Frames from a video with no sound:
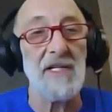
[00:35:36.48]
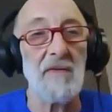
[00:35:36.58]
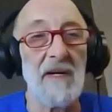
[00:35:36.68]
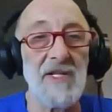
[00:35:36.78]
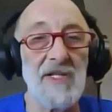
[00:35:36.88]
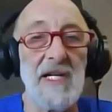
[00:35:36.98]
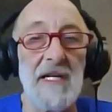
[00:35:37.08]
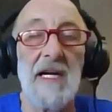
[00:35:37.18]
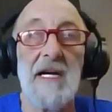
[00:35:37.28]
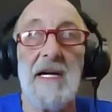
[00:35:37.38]
it when I see it.
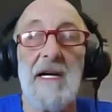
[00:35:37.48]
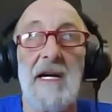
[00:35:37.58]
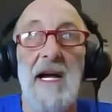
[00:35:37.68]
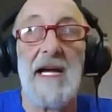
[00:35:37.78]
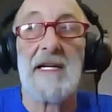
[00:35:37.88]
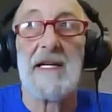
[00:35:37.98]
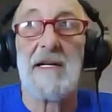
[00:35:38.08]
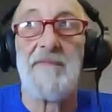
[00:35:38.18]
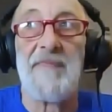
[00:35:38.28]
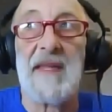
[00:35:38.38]
And
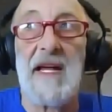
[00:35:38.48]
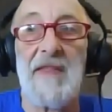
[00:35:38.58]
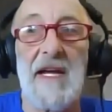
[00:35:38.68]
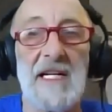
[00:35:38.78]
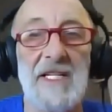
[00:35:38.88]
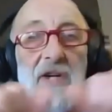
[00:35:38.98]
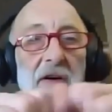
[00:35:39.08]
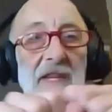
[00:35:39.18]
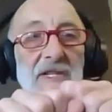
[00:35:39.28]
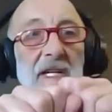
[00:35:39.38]
then I saw
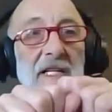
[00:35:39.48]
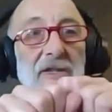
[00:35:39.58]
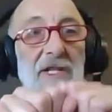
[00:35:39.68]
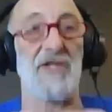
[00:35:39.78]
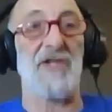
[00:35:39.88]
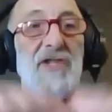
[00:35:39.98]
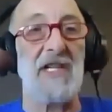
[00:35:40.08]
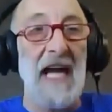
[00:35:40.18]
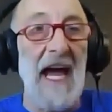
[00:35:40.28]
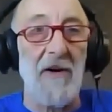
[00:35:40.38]
these things just
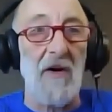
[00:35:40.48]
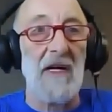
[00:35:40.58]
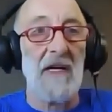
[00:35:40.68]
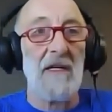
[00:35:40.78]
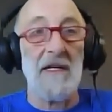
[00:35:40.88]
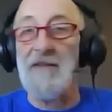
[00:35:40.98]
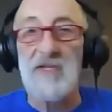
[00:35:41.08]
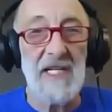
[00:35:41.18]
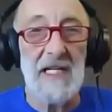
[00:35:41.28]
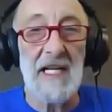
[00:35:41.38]
scatter. Never
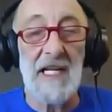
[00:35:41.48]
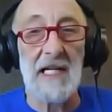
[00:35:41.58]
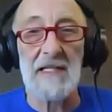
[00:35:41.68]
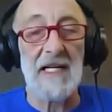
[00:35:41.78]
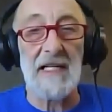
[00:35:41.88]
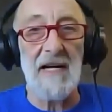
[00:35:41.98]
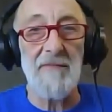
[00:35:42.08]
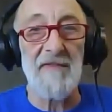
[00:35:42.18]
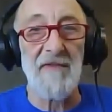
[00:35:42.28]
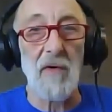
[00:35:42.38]
seen anything like that
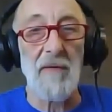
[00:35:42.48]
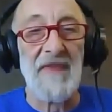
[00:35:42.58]
before.